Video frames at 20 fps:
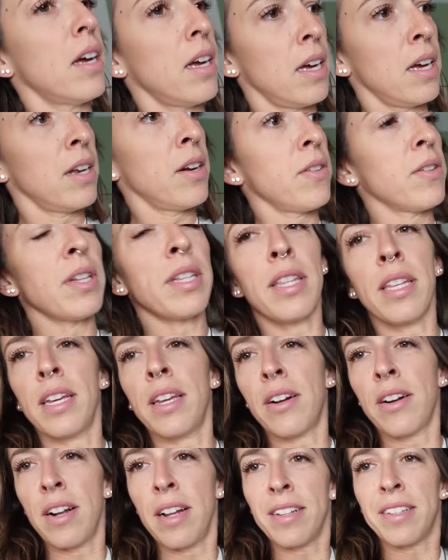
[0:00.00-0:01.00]
I don't let the
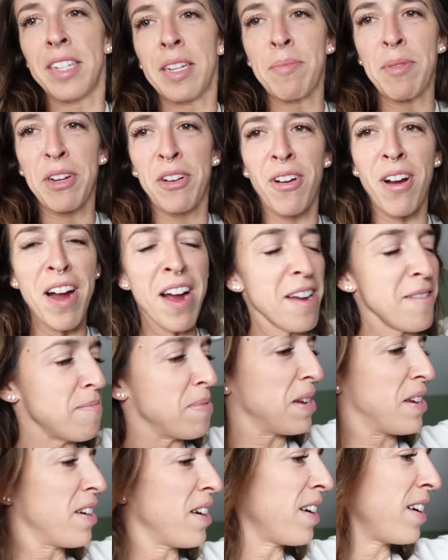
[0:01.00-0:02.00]
internet see me cry
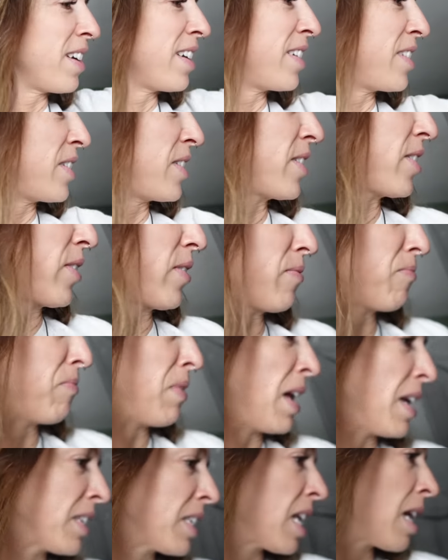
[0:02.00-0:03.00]
because
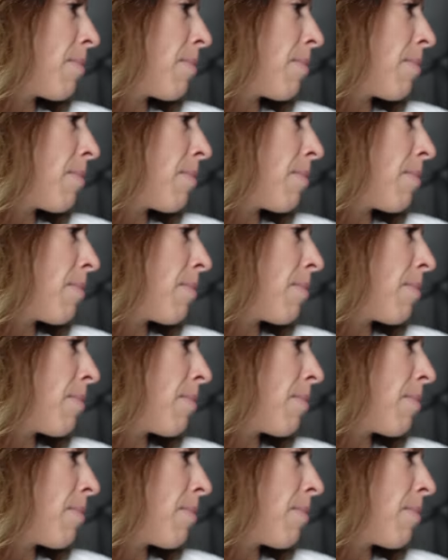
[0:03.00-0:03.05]
last